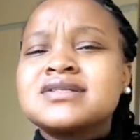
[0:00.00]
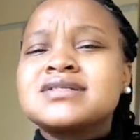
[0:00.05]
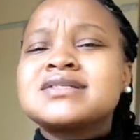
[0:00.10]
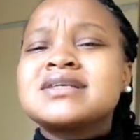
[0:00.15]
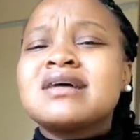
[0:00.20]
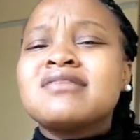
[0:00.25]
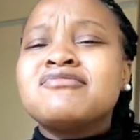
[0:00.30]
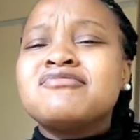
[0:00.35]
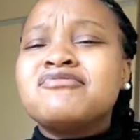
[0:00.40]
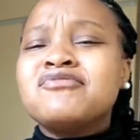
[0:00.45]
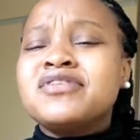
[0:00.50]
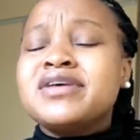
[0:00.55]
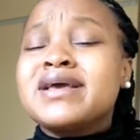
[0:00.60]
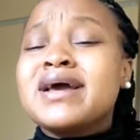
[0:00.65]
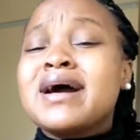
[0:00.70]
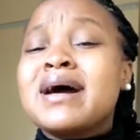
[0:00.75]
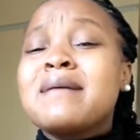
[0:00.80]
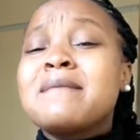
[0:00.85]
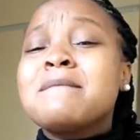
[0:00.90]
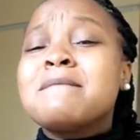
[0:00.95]

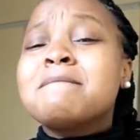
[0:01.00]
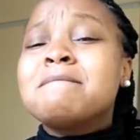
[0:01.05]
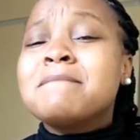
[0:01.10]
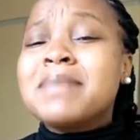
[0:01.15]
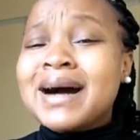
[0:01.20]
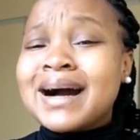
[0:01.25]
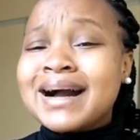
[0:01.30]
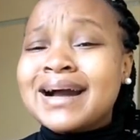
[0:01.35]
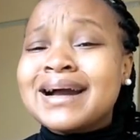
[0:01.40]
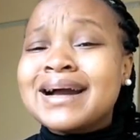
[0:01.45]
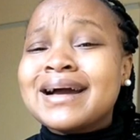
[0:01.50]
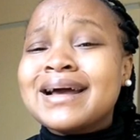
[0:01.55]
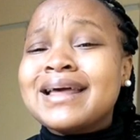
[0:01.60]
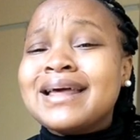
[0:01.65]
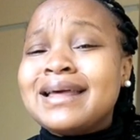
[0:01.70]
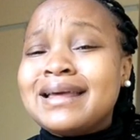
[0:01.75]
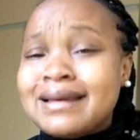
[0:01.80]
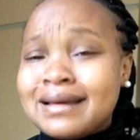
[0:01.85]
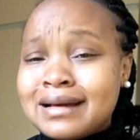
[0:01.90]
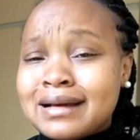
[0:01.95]
severe back
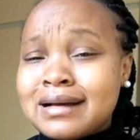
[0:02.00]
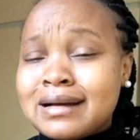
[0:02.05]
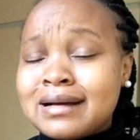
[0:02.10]
ache.